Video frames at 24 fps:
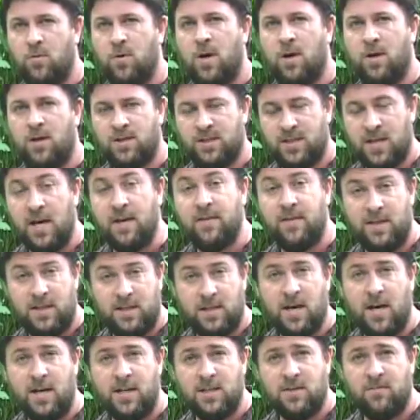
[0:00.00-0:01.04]
assign uh, sign these
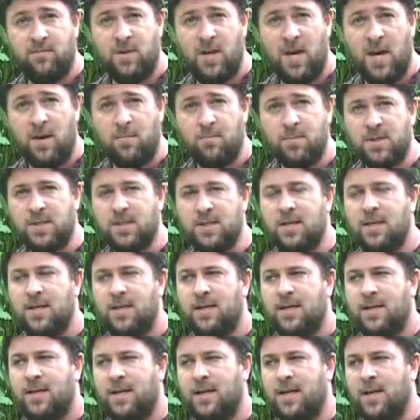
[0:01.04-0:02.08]
kinds of names.
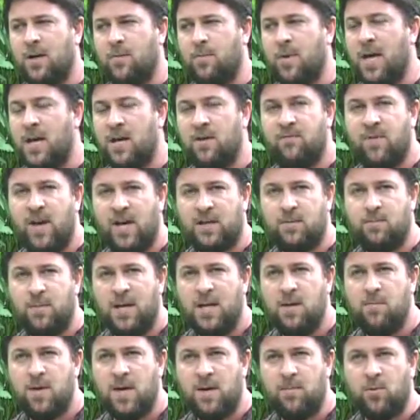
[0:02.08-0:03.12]
Um, and in fact,
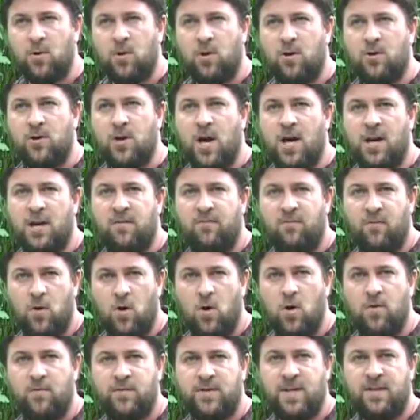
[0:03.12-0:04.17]
many people are not
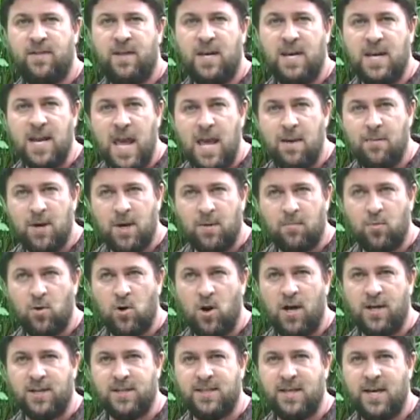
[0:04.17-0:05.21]
involved in the naming
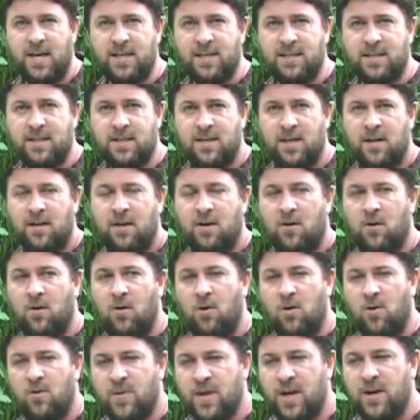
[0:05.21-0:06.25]
process.
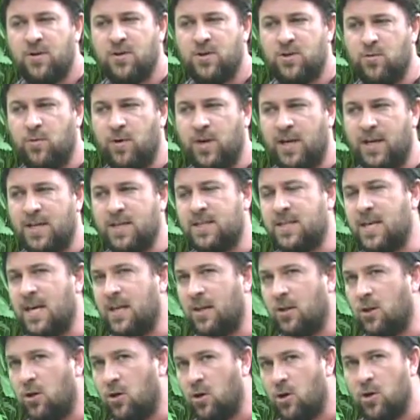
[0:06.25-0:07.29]
All they are doing is they
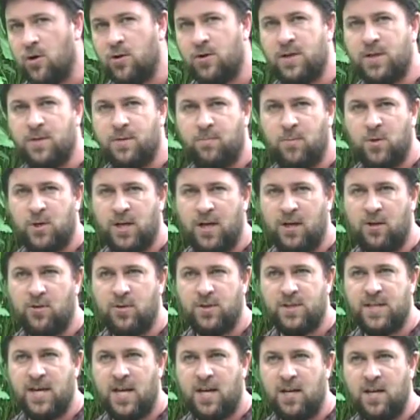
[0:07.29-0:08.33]
learned a particular
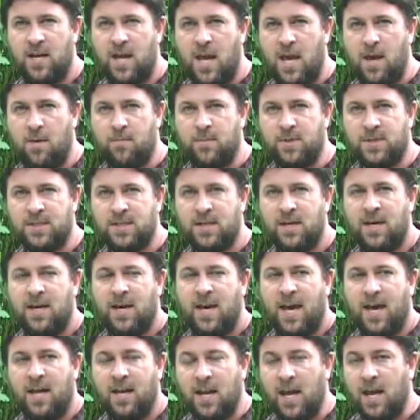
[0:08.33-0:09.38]
set of names,
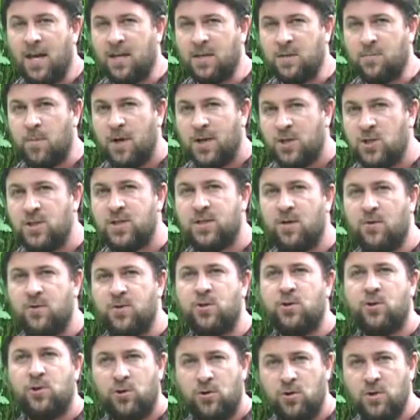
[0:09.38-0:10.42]
and as much as
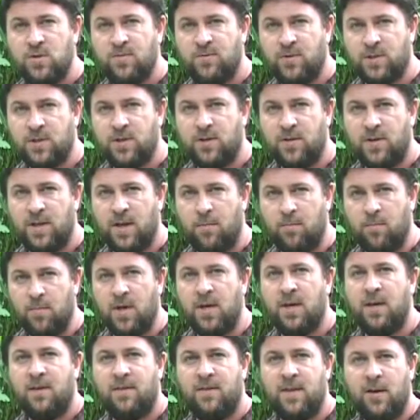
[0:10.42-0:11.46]
those are useful to them,
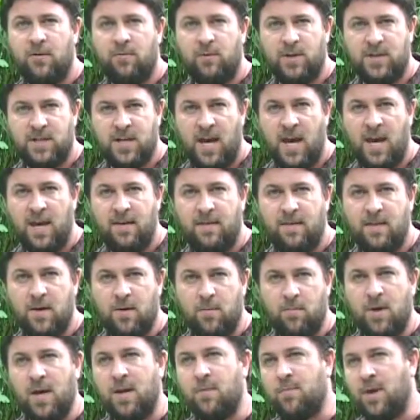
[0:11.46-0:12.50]
they retain
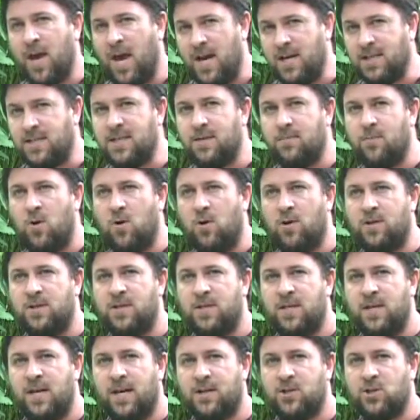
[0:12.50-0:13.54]
them and pass them on to
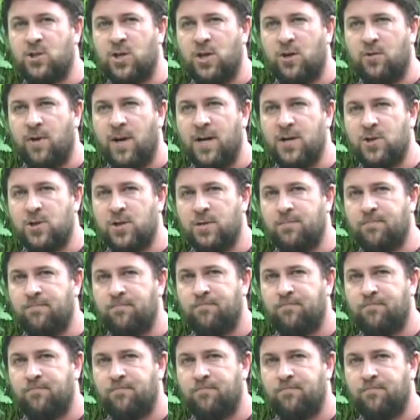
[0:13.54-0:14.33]
the next generation.